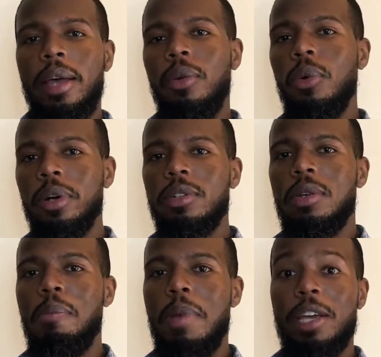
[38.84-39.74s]
in order to
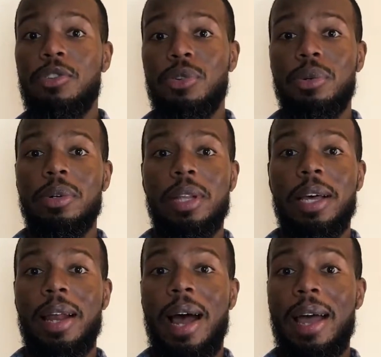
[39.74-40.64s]
make sure
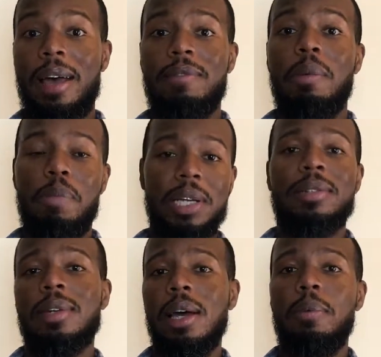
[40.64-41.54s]
that I have the
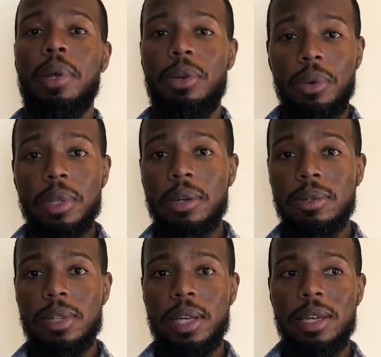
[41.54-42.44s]
best time when doing
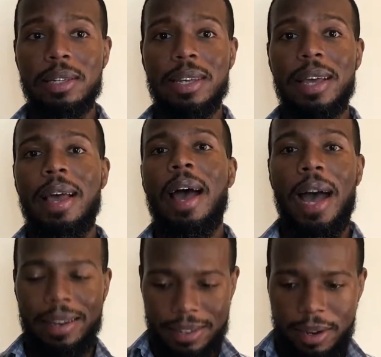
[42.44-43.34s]
those things,
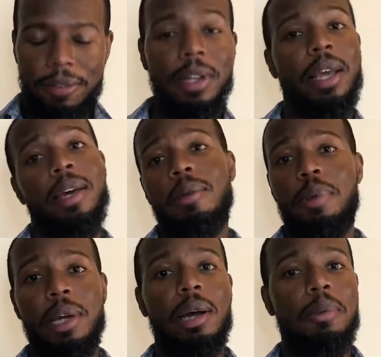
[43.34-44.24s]
I definitely had to
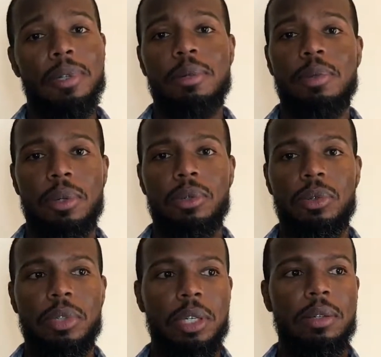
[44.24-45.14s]
pick up on some social
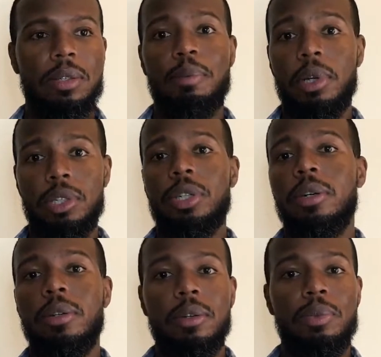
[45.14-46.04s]
skills, and I'm going to
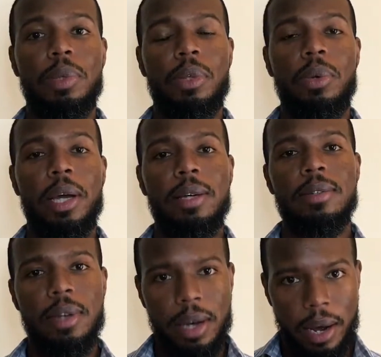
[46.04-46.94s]
share those with you
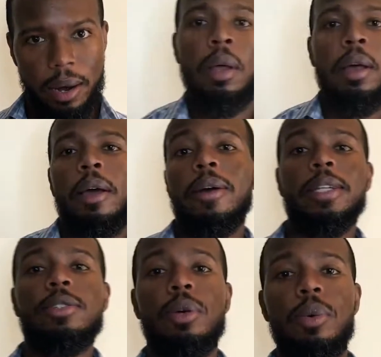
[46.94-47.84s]
guys now. All
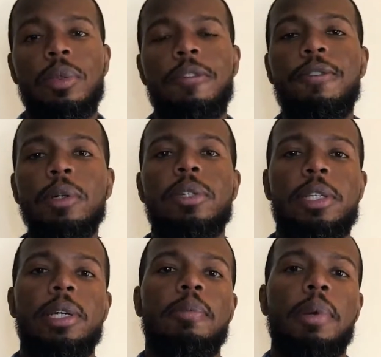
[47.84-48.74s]
right, so the first
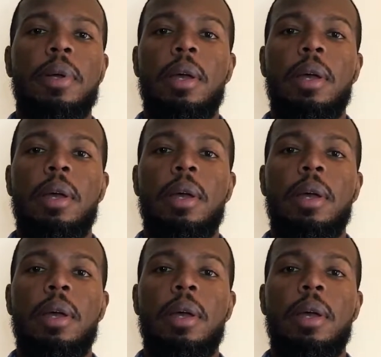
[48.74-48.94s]
tip,